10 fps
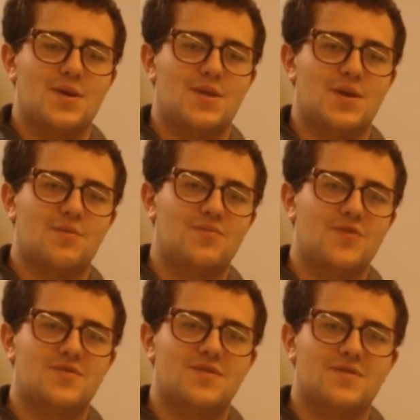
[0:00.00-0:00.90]
the
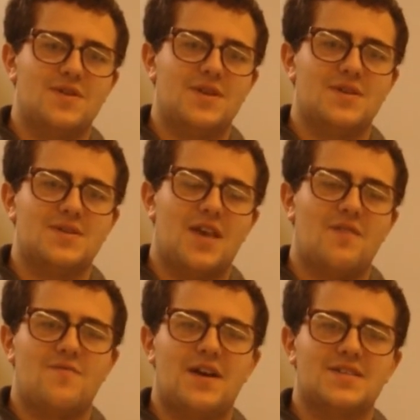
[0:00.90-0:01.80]
computer is a
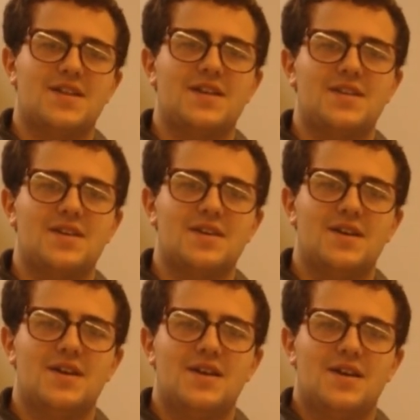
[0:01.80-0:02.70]
fascinating
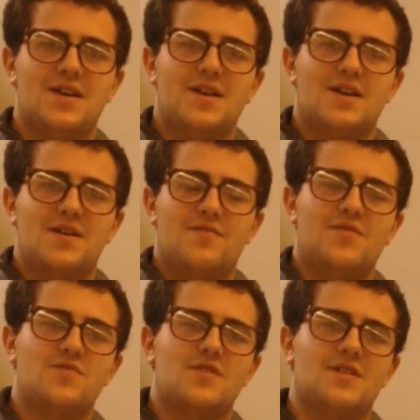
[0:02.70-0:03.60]

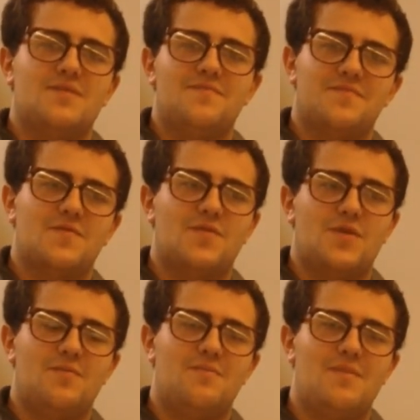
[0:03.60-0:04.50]
future for
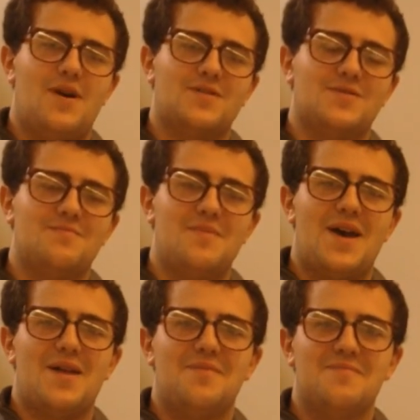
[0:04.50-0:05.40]
modern
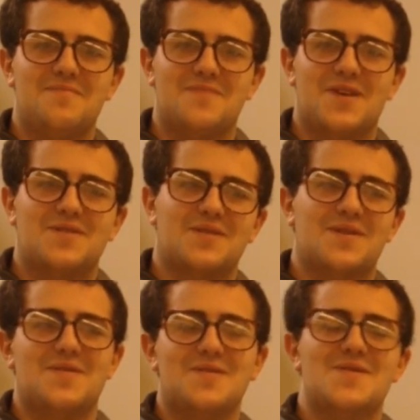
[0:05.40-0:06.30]
man that
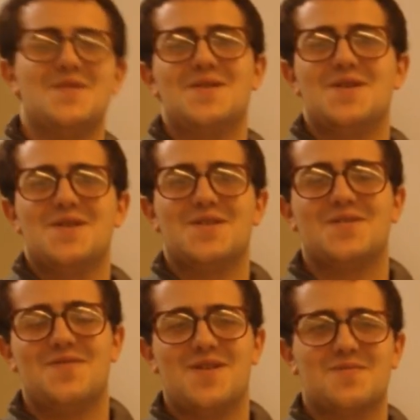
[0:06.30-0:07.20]
can
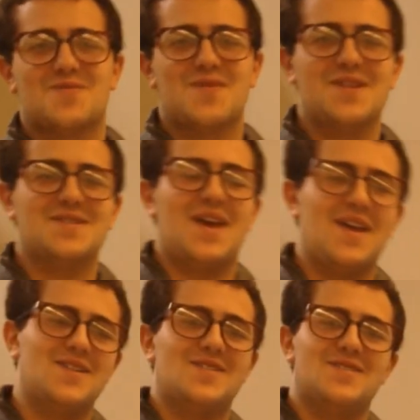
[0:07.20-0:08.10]
develop great
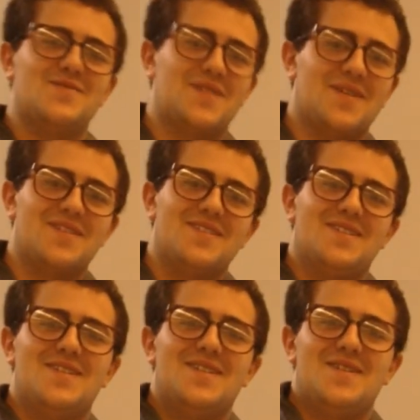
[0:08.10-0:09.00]
engineering
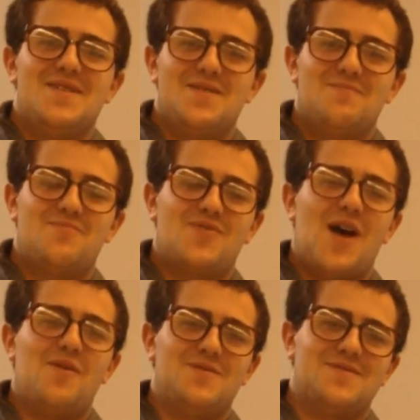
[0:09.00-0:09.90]

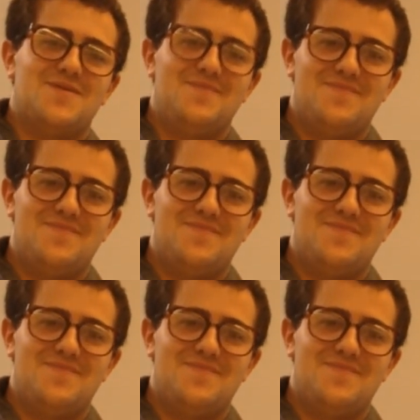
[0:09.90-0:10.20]
prowess.